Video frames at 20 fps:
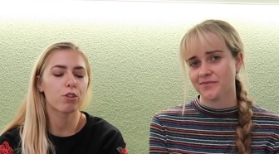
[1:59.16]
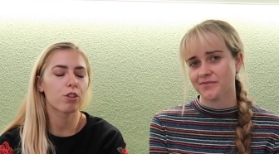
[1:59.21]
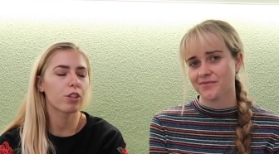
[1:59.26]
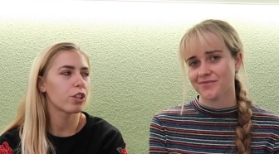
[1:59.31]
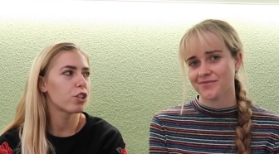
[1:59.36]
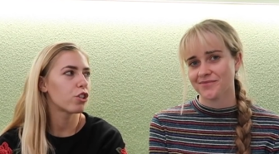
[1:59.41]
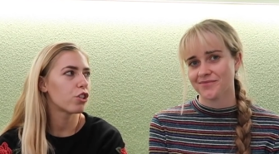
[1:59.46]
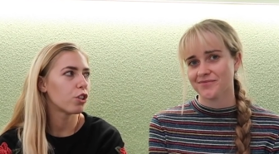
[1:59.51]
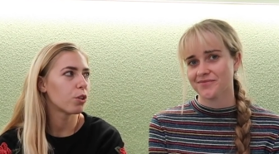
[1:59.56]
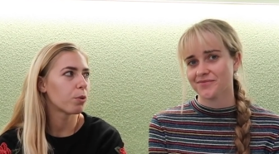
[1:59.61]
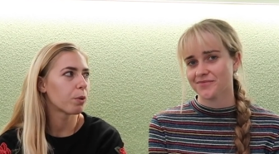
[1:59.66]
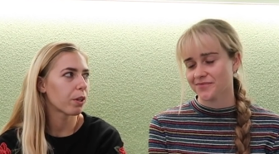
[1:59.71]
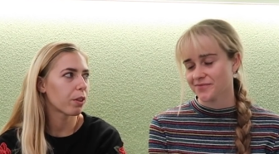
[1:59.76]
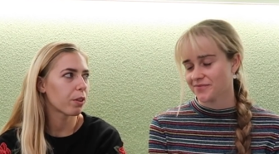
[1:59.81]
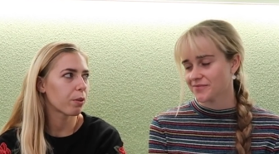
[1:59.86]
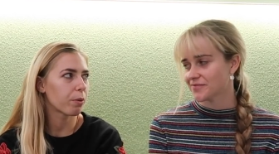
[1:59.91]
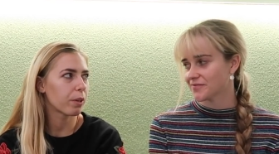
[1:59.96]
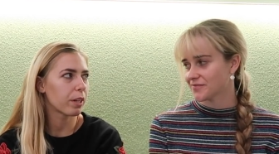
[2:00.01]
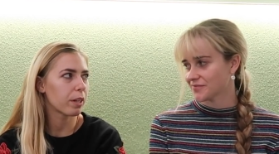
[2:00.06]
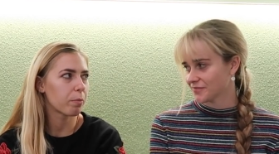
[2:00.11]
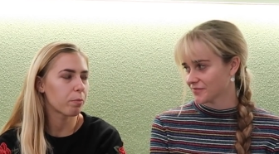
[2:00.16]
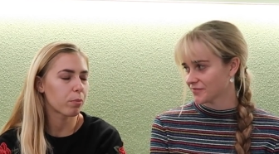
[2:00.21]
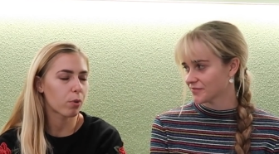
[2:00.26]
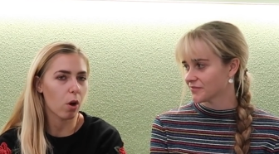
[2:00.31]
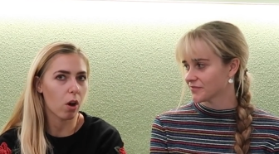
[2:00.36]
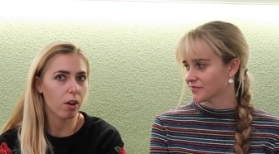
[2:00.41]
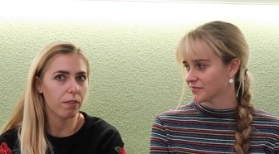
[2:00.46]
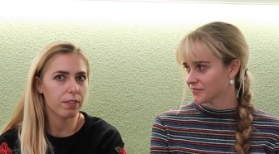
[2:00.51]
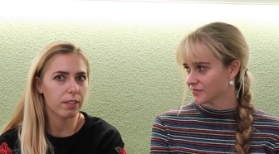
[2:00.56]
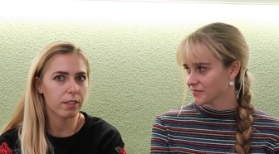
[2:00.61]
Speaker 1: usually two or three
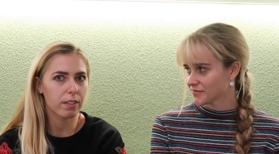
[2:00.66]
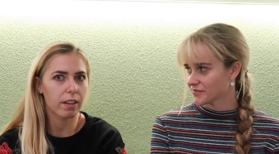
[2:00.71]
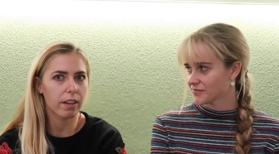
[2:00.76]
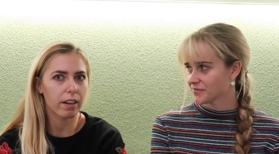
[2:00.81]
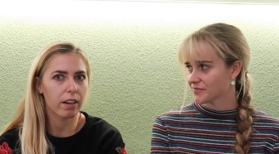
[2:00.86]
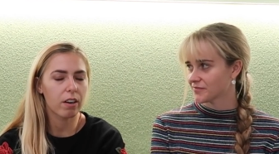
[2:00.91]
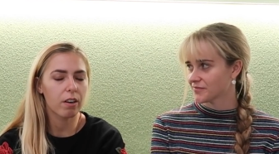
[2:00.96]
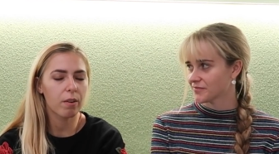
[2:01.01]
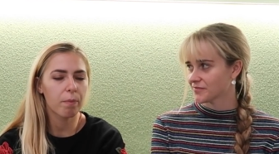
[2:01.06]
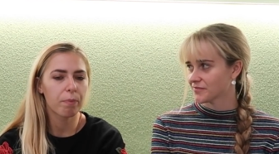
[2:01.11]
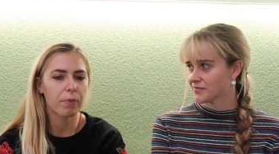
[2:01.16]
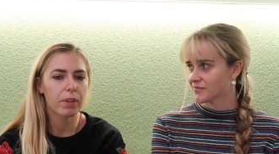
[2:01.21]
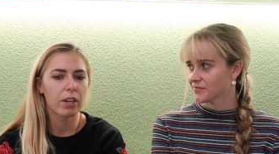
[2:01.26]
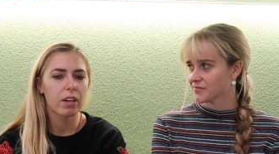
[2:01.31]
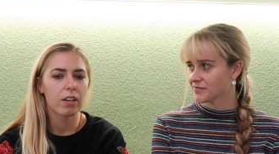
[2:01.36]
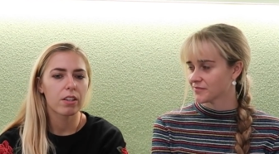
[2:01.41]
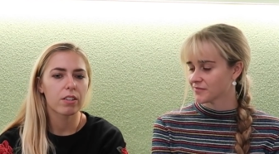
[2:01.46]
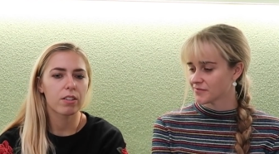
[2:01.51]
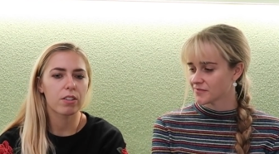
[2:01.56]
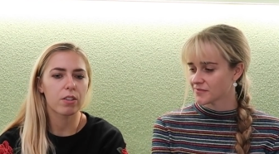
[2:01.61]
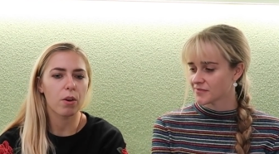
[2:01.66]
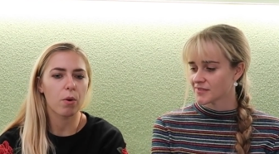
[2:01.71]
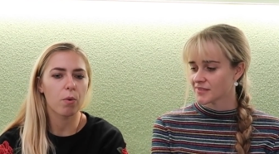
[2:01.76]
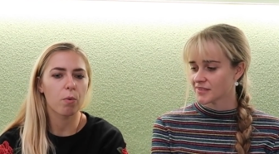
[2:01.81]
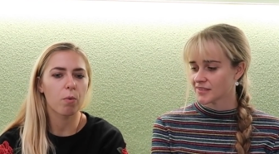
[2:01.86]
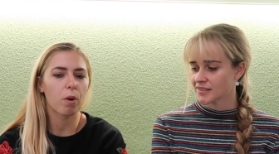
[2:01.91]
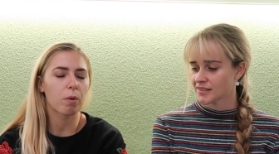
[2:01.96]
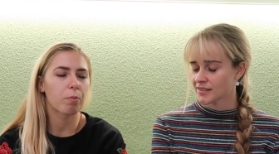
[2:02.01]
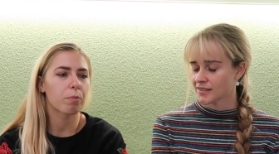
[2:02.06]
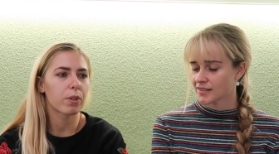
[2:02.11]
profs there.
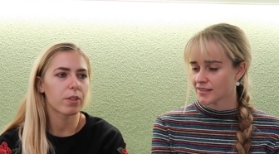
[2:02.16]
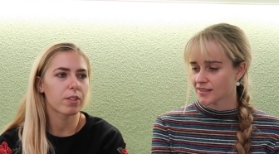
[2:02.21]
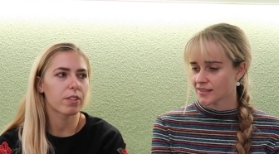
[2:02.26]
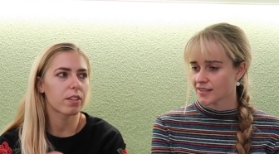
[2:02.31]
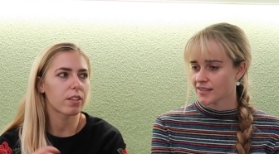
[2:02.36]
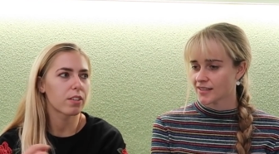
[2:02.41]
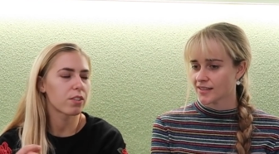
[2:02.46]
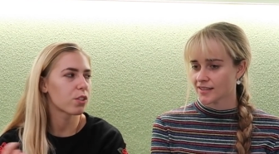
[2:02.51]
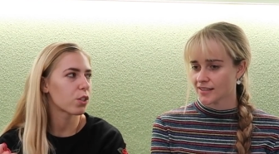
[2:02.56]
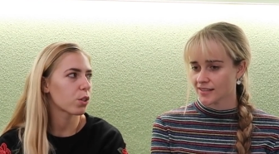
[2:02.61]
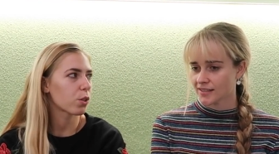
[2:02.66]
So one person is